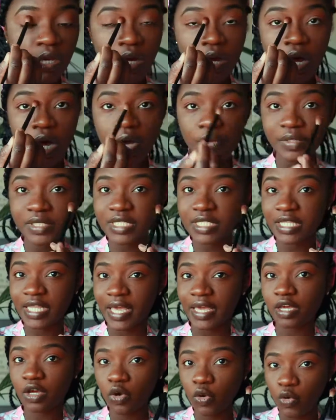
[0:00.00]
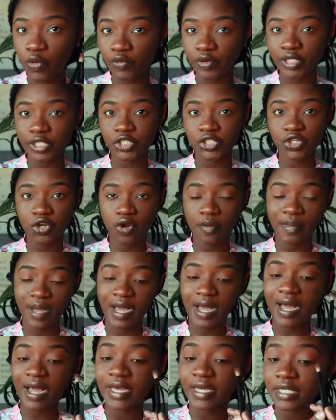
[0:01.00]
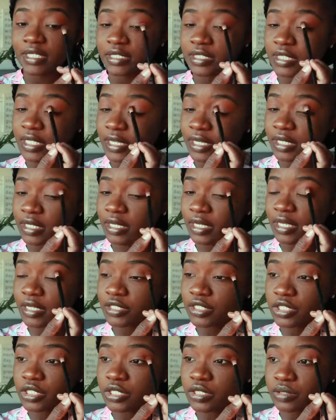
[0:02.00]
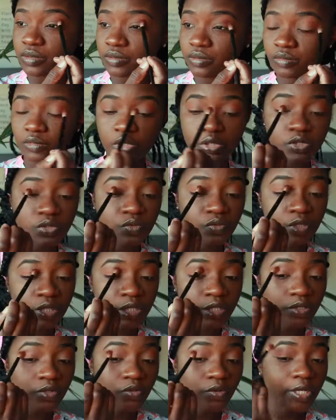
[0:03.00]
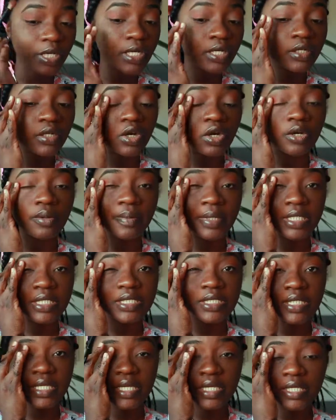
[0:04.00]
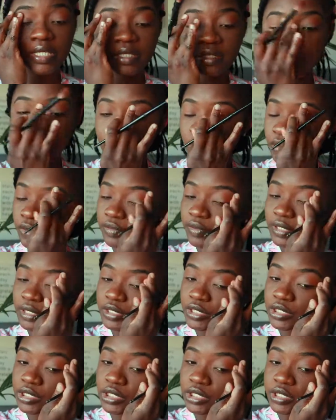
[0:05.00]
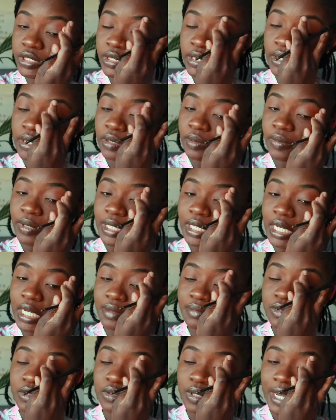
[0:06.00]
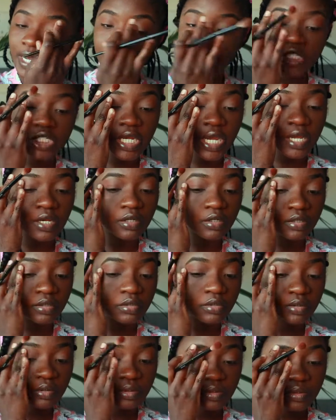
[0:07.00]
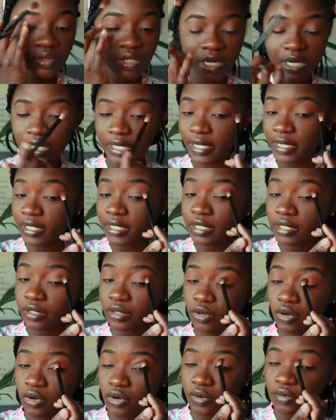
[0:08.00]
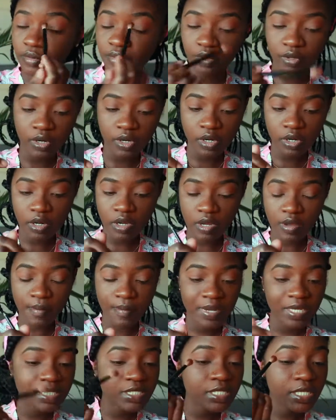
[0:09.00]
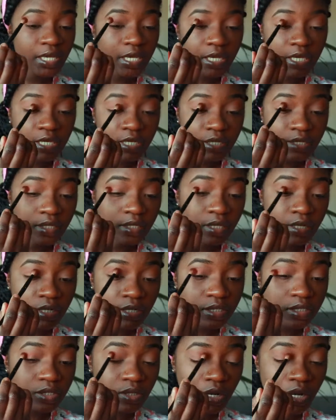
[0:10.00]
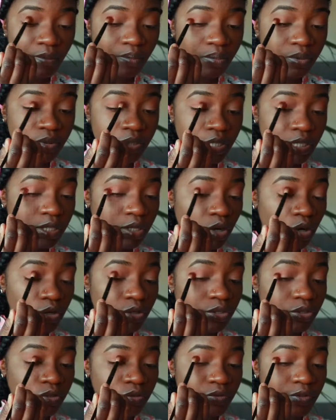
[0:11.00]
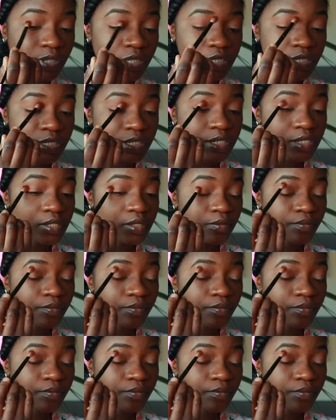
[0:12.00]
I always like orange on my eyes, like it just looks really great on my skin. Orange, when it comes to eyeshadow, I like it on my skin, so I put it on the crease,